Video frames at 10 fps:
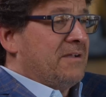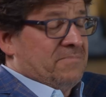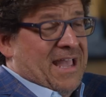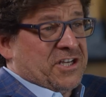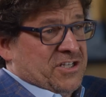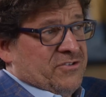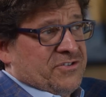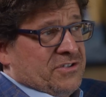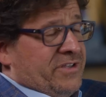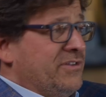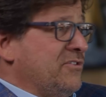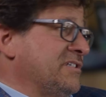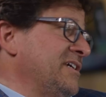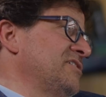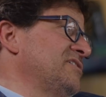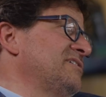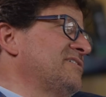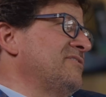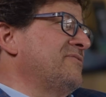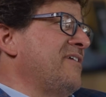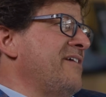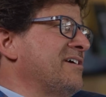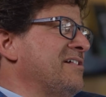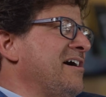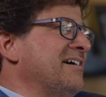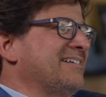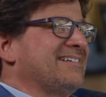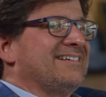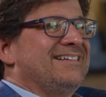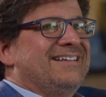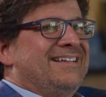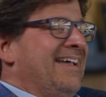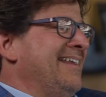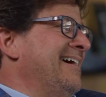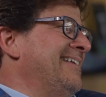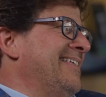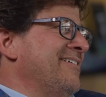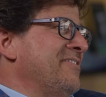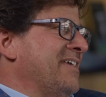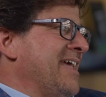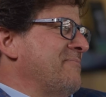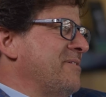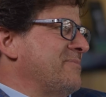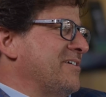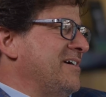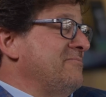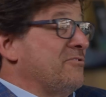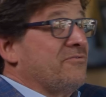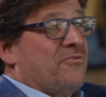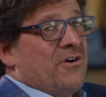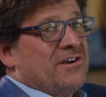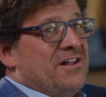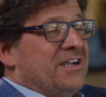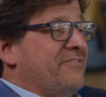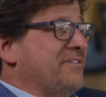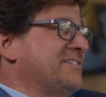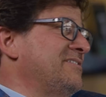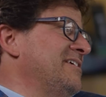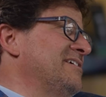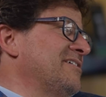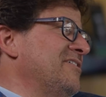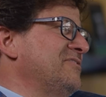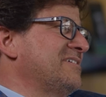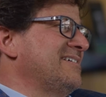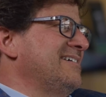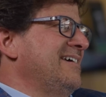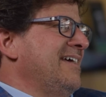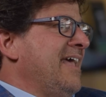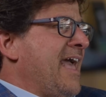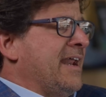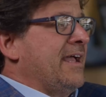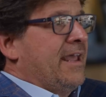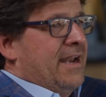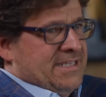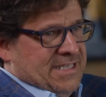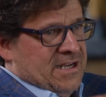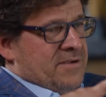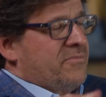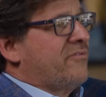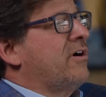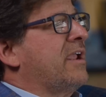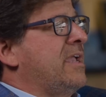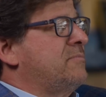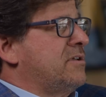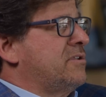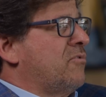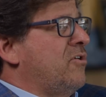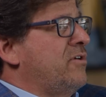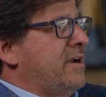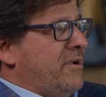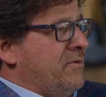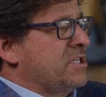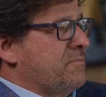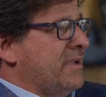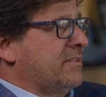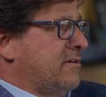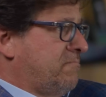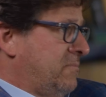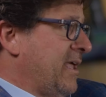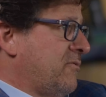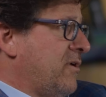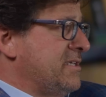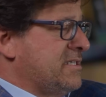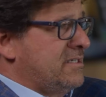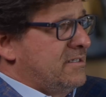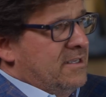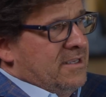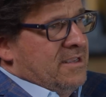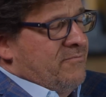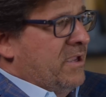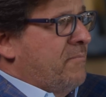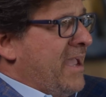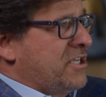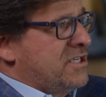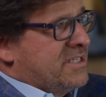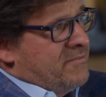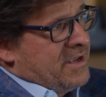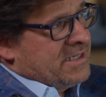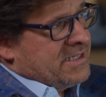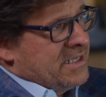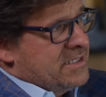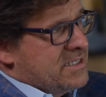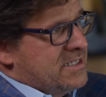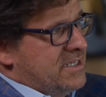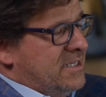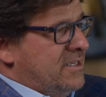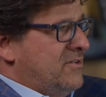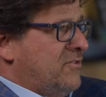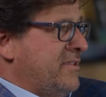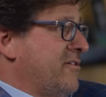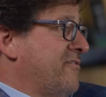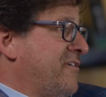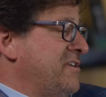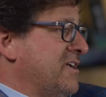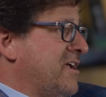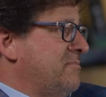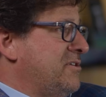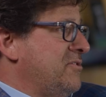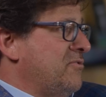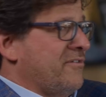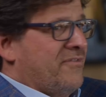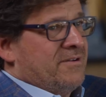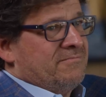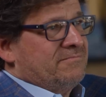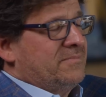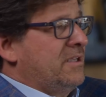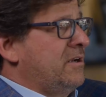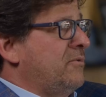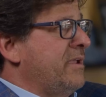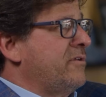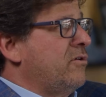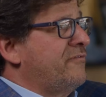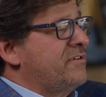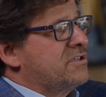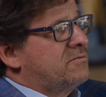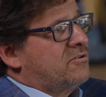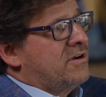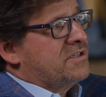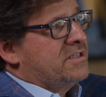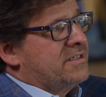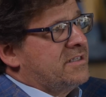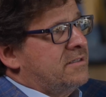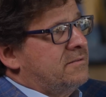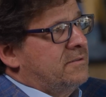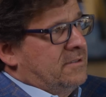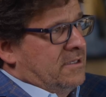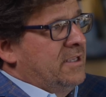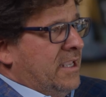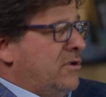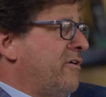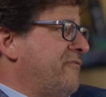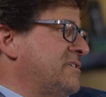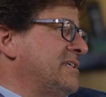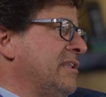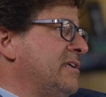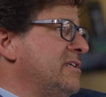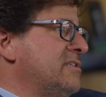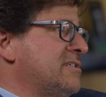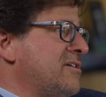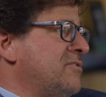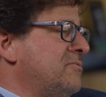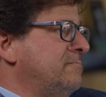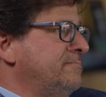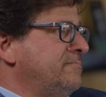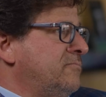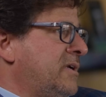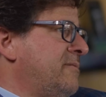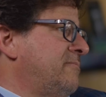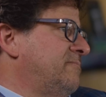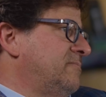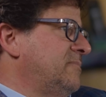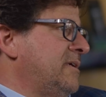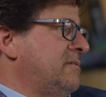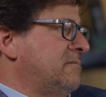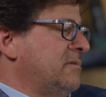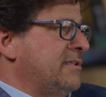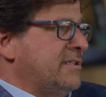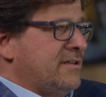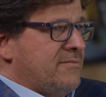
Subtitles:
I actually also live in Los Angeles. So 5 o'clock at night there, the game comes on, or 4 o'clock if it's on the East Coast. And I see a number of our games on the road, and I would expect they're likewise to pick matches that make sense or that are fun to come to. Or if I'm, you know, we have an office, Crescent has an office in London. So when I'm in London